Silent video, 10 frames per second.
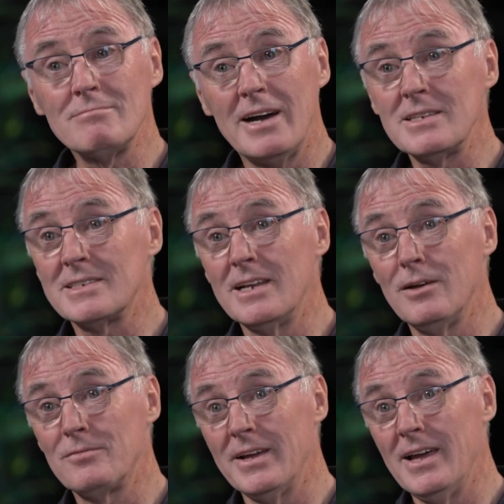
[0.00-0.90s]
I actually
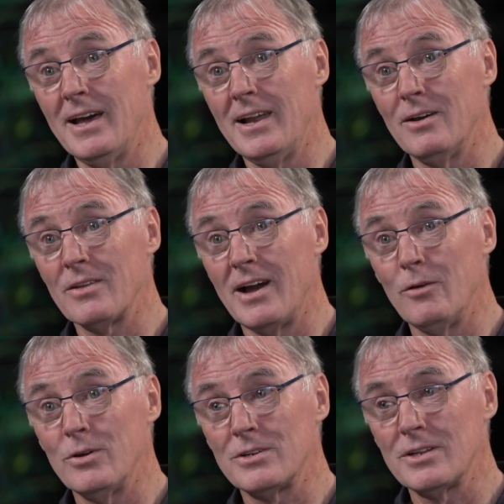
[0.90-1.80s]
loved it, and
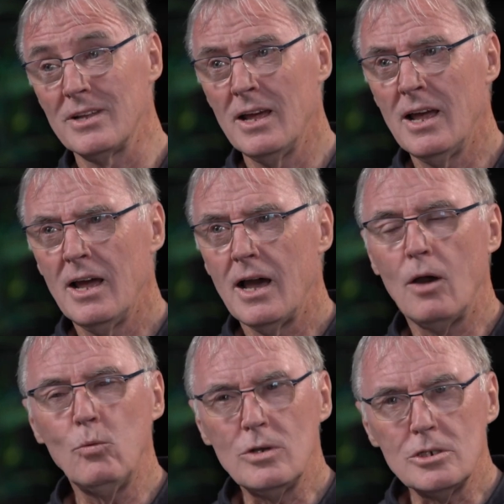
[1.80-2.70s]
I
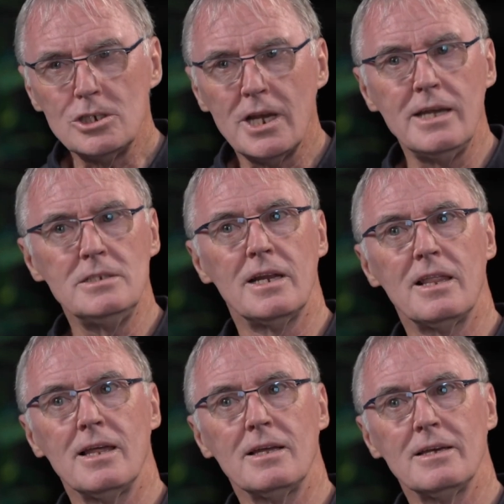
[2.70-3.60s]
wouldn't change
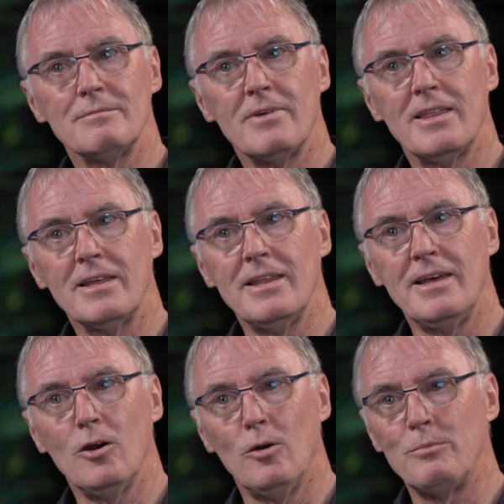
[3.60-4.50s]
anything. I think
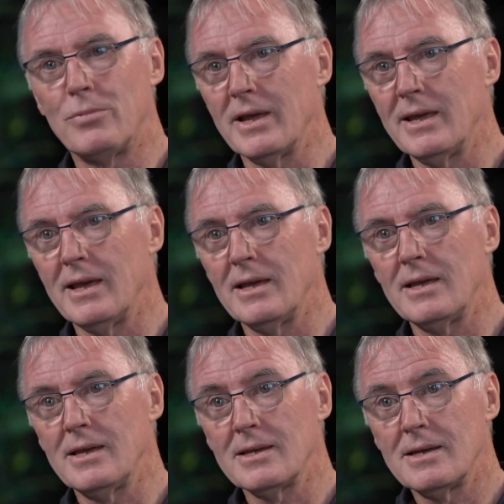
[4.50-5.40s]
the
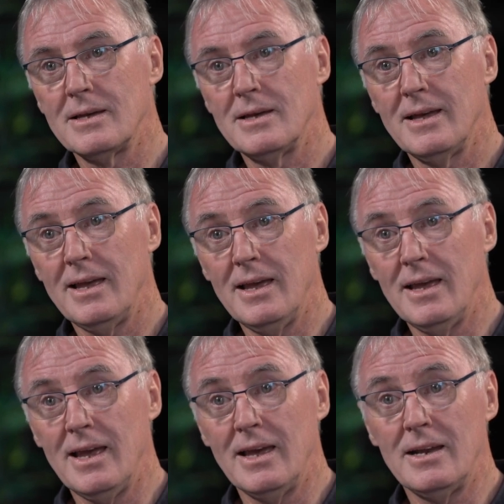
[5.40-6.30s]
upbringing
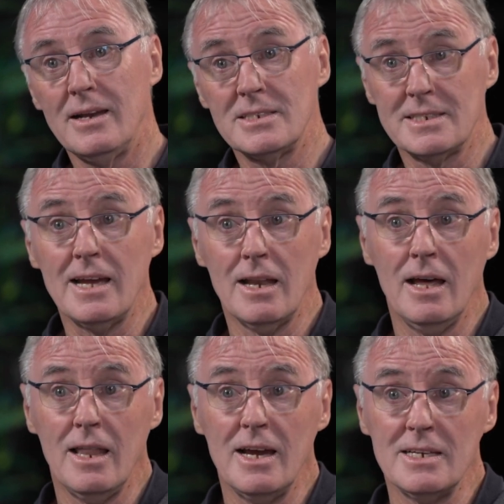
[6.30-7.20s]
in an estate
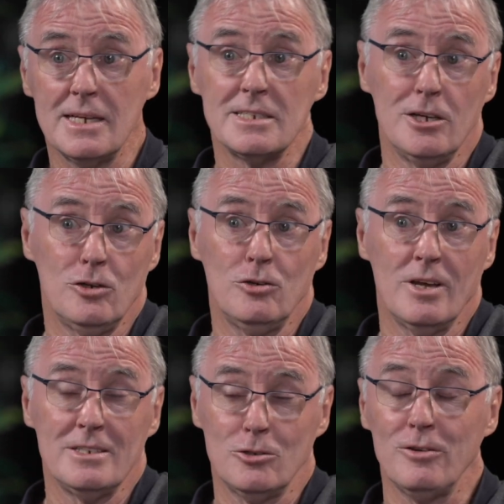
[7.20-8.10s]
like that is actually,
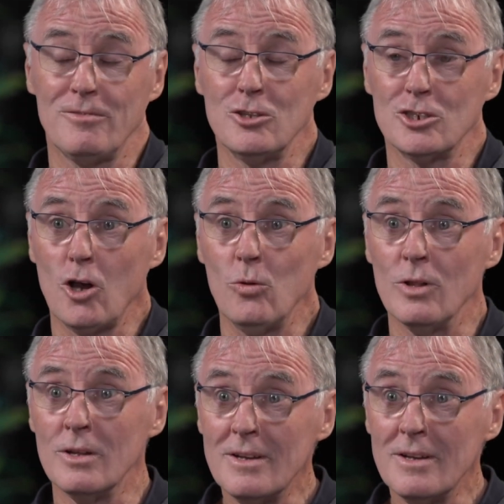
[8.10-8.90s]
it's good for the soul.